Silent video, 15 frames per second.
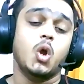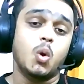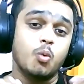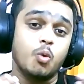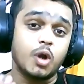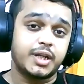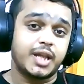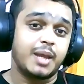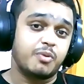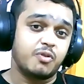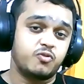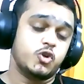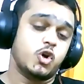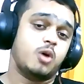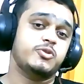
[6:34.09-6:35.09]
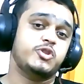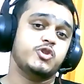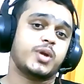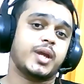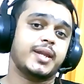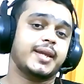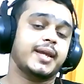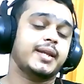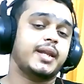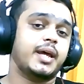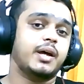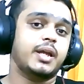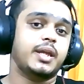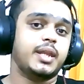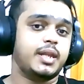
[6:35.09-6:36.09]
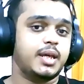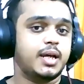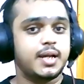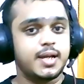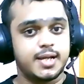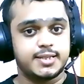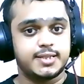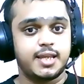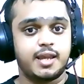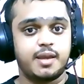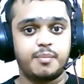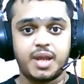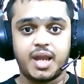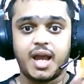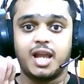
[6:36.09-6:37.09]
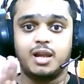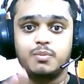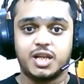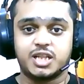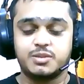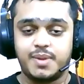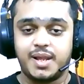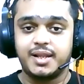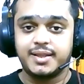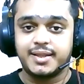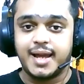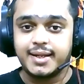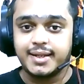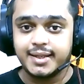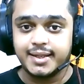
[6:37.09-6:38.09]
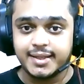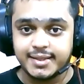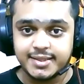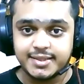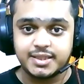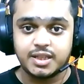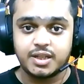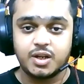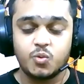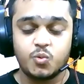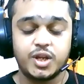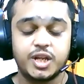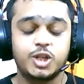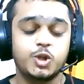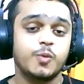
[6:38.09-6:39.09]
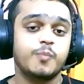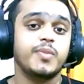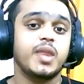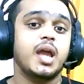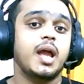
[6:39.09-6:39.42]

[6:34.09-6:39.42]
what type of jobs you can get in a CMA, I'll be explaining that in this video.